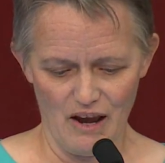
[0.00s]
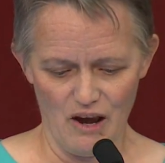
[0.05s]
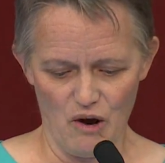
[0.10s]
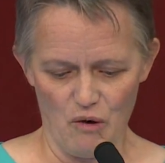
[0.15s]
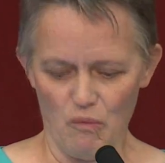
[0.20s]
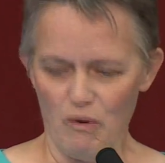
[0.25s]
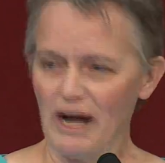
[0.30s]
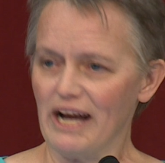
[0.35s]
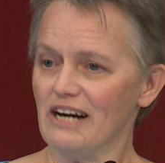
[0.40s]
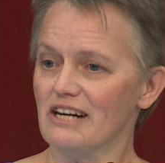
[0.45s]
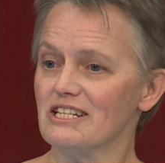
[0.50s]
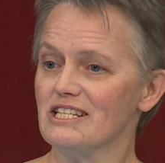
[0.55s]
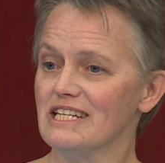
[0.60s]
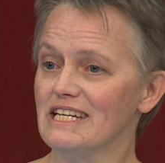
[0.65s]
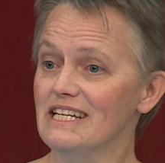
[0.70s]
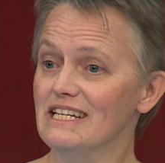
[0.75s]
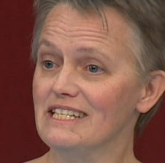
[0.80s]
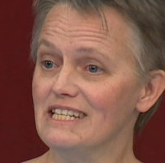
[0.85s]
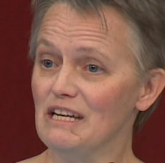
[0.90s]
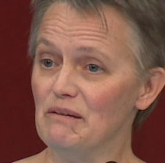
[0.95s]
Why are
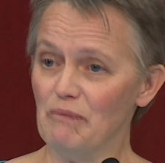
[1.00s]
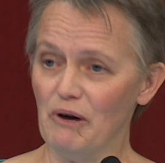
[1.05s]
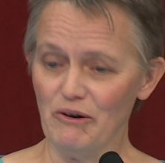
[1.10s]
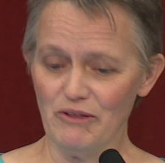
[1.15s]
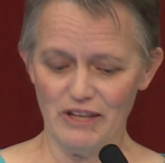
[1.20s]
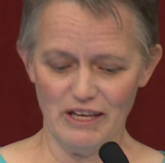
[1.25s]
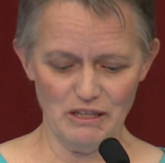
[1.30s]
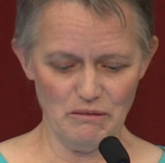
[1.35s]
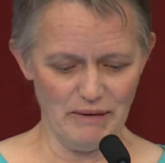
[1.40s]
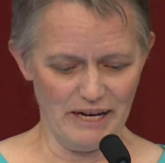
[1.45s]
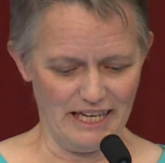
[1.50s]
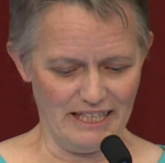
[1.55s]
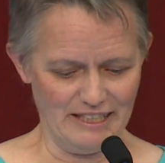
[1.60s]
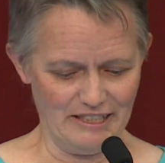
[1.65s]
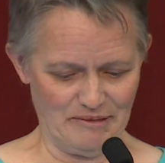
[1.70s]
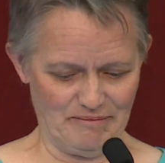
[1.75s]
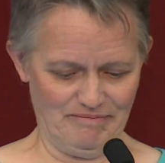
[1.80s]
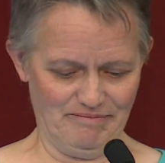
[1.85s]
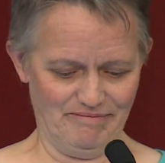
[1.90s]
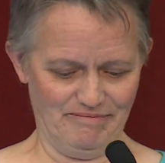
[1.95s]
C and D both on the ballot?
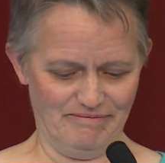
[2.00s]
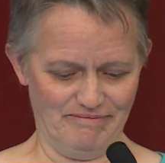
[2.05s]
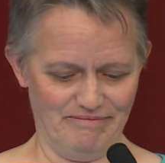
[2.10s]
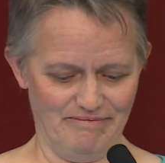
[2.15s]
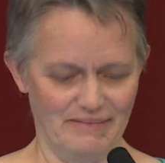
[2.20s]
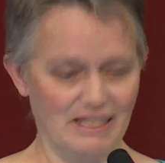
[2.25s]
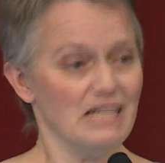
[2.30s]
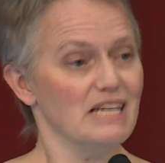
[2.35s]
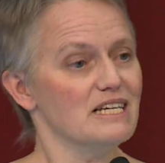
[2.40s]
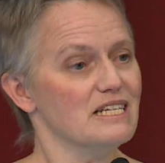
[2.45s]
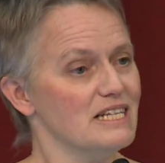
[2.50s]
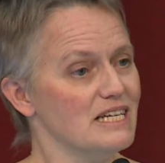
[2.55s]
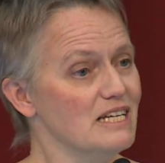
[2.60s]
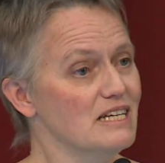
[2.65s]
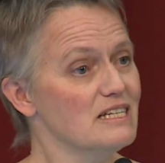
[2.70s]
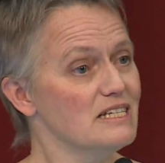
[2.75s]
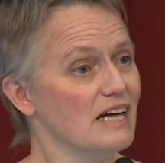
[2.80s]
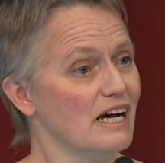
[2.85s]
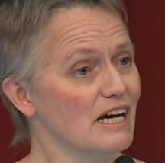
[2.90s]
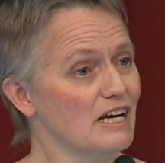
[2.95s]
C
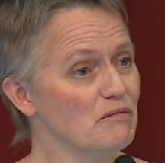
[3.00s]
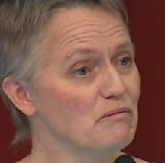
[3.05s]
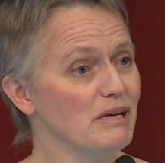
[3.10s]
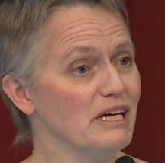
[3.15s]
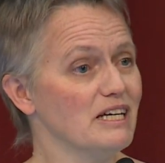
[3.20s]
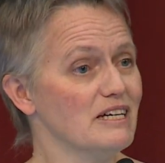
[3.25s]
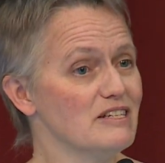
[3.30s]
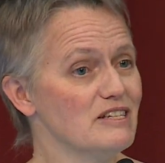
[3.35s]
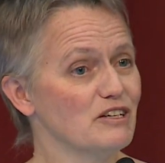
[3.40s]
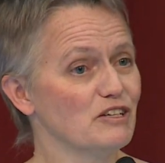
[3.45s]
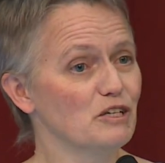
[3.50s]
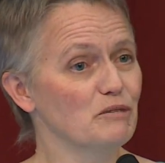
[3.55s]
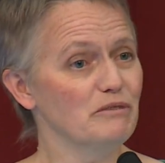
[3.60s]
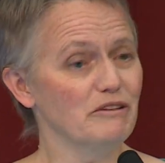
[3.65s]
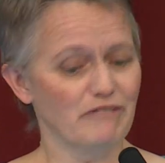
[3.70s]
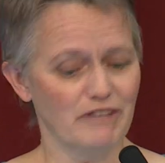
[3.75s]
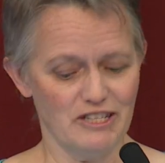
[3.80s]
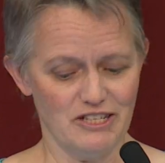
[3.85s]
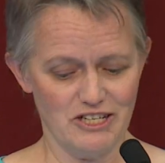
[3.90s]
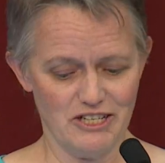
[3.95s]
is on because a group
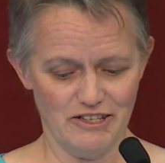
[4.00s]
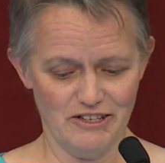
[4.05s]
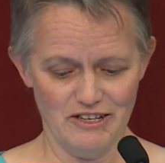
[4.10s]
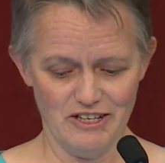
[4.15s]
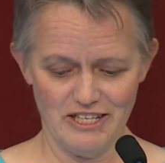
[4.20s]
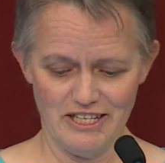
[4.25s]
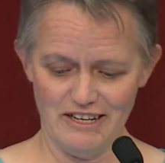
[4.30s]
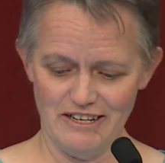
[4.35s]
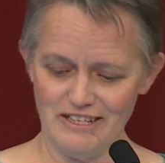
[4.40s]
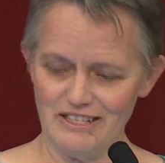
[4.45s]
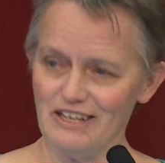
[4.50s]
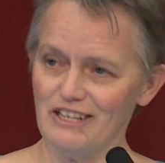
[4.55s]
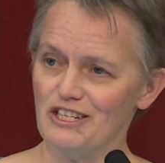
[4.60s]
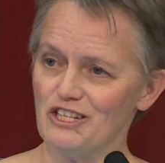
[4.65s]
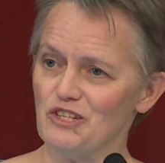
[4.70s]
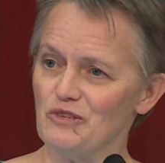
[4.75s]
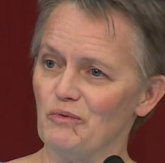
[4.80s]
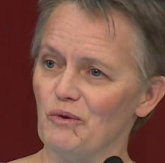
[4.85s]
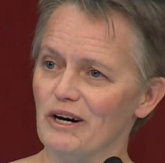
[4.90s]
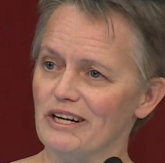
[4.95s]
of concerned
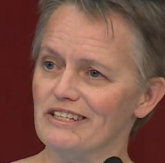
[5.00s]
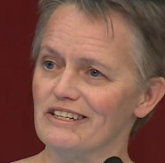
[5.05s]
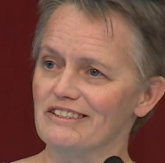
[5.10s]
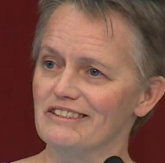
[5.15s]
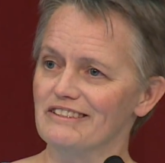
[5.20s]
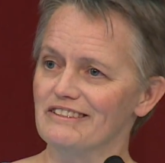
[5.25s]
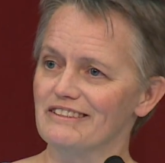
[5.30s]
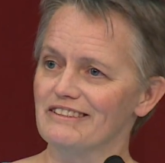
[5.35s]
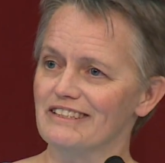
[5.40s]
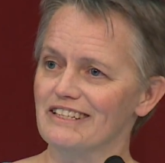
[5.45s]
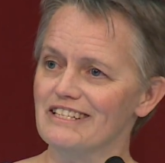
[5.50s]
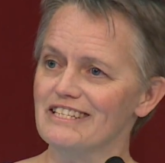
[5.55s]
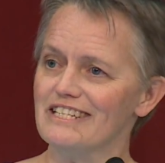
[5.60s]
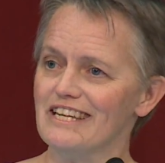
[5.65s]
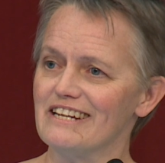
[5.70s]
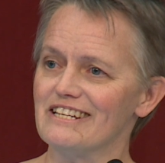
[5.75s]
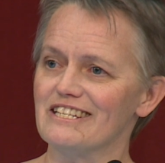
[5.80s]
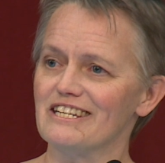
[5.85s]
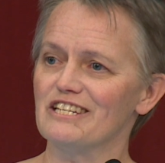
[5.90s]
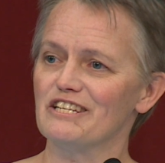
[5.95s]
citizens wanted the
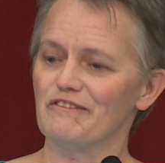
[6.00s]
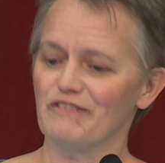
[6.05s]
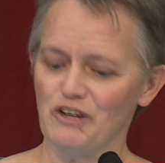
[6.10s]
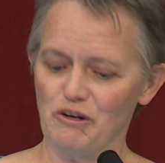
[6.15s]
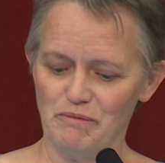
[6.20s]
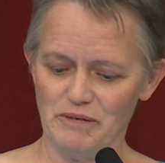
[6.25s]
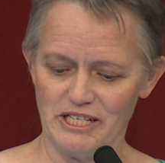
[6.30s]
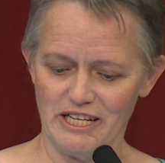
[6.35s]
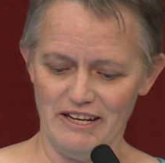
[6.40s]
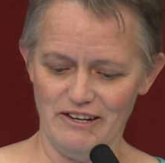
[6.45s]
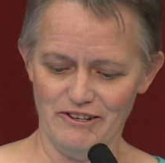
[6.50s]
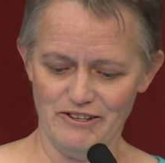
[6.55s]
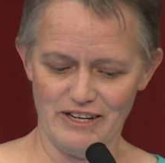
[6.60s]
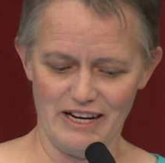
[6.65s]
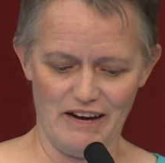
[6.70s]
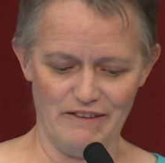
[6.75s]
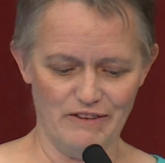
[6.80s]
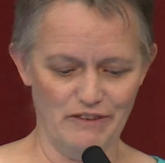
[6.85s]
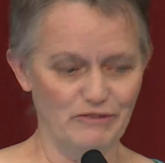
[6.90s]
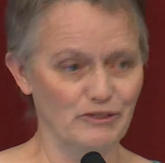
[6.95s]
citizens of Cupertino to
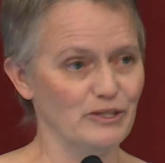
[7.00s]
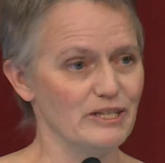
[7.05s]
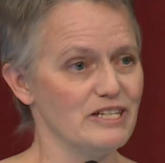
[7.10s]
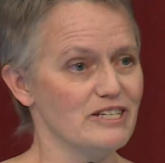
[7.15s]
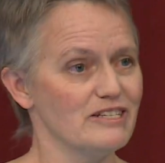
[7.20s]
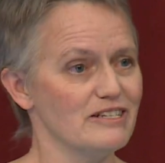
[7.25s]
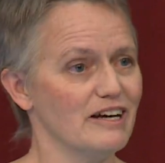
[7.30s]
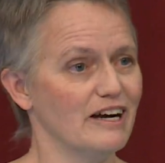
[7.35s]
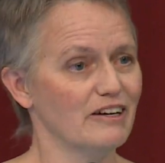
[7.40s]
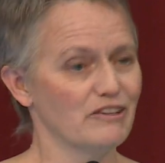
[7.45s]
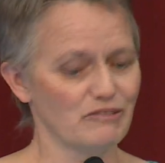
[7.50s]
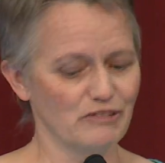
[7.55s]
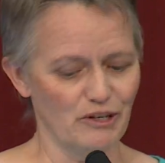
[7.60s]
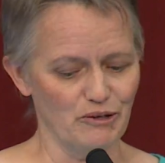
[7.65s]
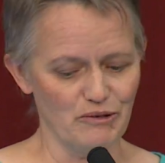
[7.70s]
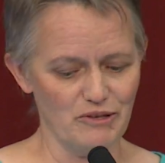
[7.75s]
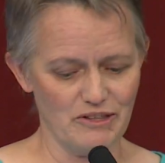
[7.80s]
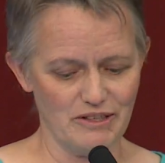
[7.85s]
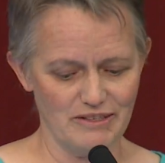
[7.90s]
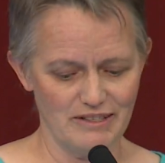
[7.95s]
have a voice on
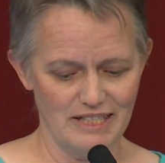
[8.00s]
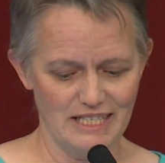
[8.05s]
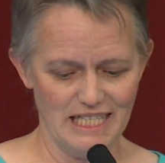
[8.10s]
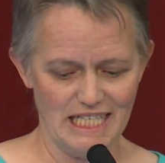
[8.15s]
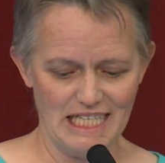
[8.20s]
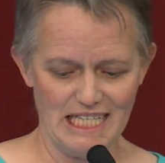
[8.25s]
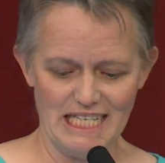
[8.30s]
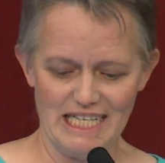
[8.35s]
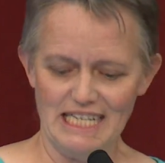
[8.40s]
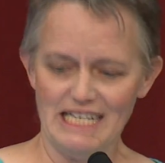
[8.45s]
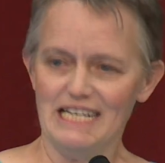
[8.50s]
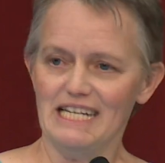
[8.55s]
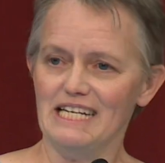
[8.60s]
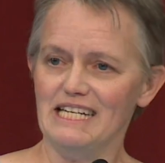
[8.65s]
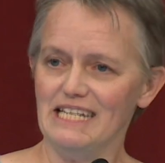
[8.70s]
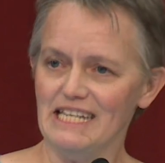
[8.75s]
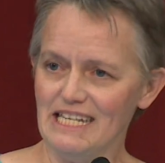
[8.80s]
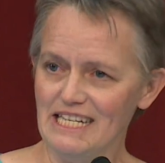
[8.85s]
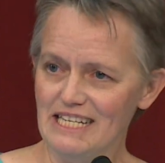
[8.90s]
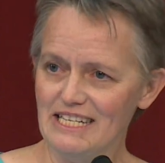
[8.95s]
growth.
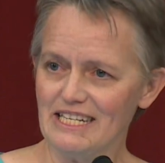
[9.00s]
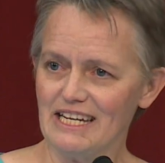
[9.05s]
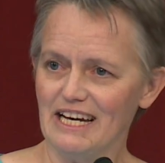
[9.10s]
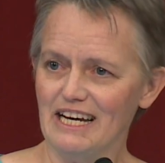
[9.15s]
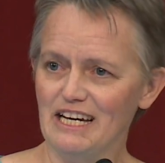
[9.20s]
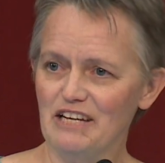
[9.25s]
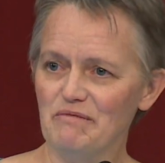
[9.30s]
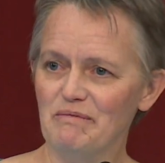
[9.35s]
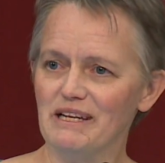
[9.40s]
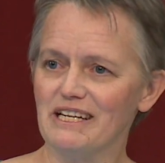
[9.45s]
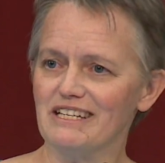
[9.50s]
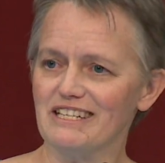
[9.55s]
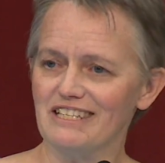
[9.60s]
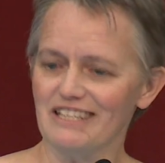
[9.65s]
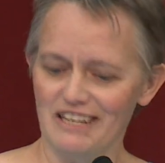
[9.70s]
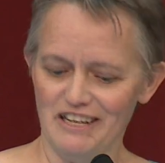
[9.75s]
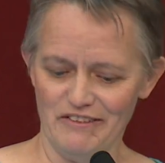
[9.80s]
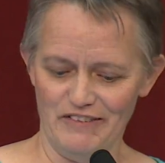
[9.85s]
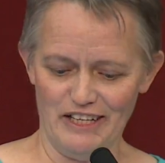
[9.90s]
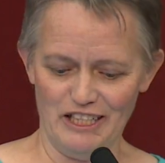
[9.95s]
D is on because
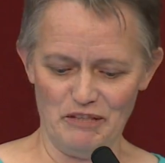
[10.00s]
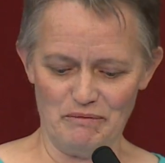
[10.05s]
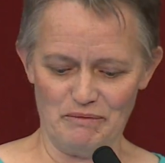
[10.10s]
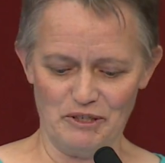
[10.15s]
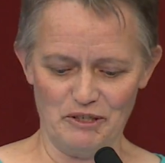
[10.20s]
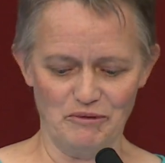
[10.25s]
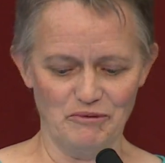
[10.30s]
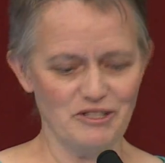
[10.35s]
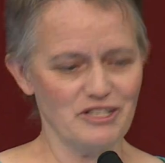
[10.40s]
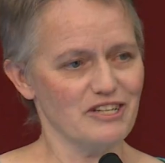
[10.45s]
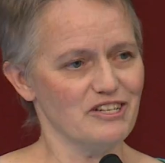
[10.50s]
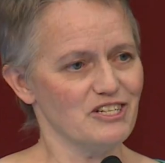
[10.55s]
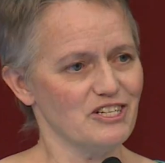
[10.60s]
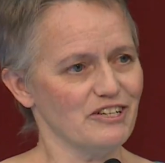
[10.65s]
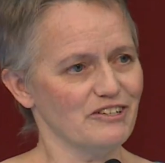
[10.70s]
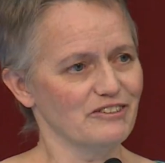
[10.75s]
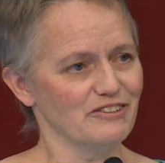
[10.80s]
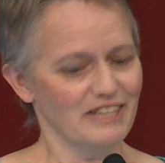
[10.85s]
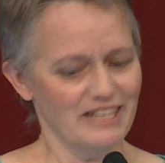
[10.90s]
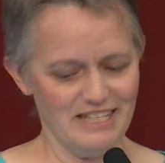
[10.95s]
the developer was
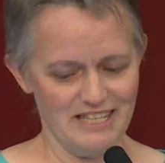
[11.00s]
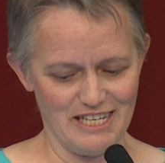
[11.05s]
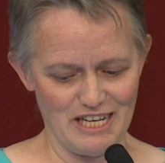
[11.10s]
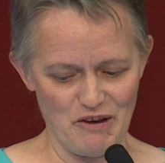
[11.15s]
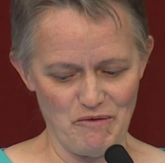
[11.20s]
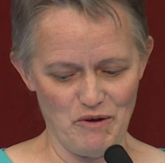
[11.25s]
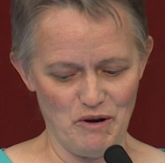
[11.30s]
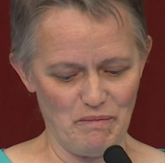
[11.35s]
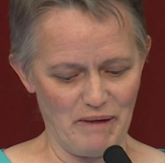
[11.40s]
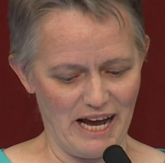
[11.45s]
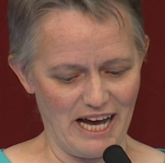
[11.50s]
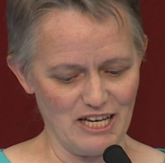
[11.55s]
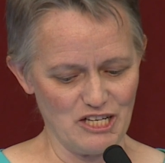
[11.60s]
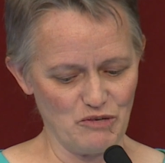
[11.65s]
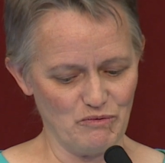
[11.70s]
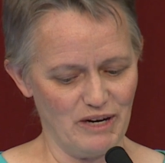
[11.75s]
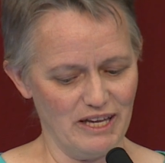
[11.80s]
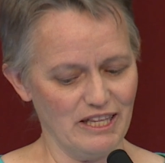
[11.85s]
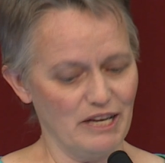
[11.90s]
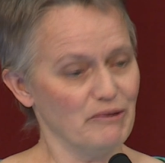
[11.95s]
concerned that C would pass
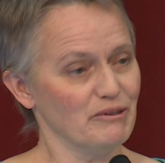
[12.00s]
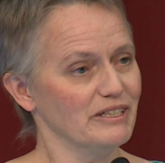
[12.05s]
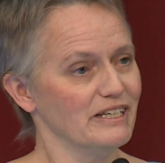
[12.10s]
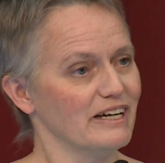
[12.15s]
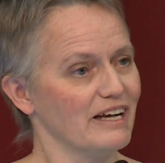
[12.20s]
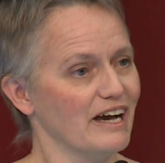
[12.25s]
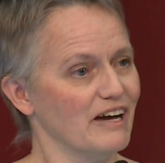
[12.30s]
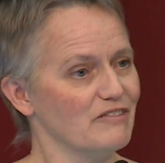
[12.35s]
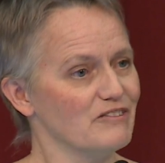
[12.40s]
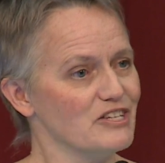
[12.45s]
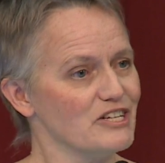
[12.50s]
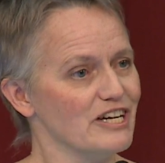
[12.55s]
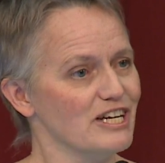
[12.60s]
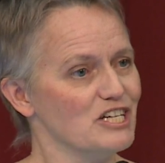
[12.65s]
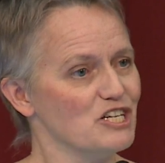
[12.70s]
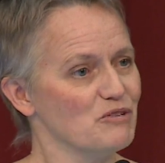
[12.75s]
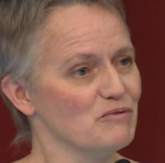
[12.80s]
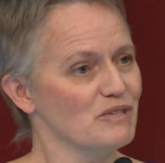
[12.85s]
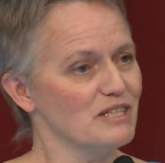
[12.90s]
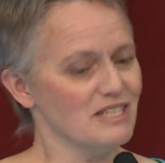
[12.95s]
while they were in
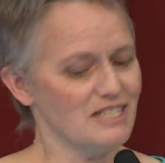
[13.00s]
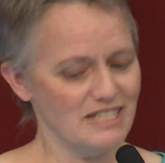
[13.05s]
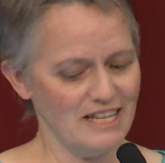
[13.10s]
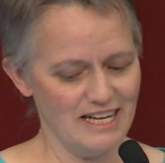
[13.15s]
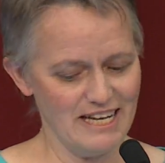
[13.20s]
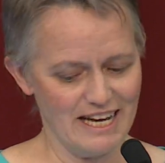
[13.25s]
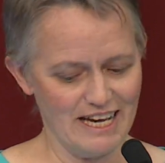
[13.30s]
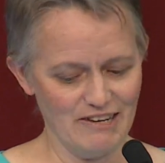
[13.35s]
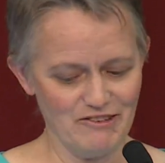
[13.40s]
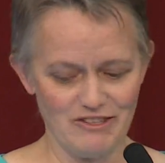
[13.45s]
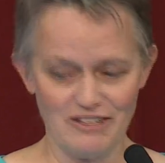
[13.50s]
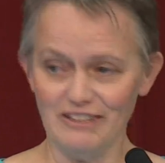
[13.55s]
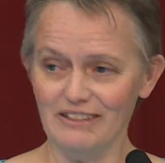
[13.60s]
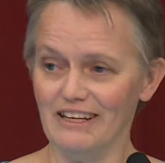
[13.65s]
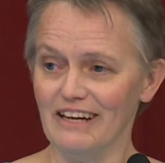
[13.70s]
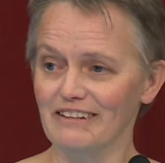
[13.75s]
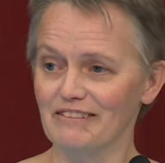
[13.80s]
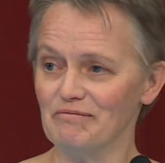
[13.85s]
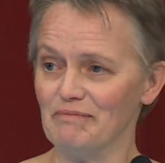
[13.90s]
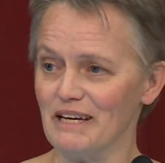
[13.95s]
conversation with the city
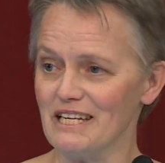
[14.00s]
council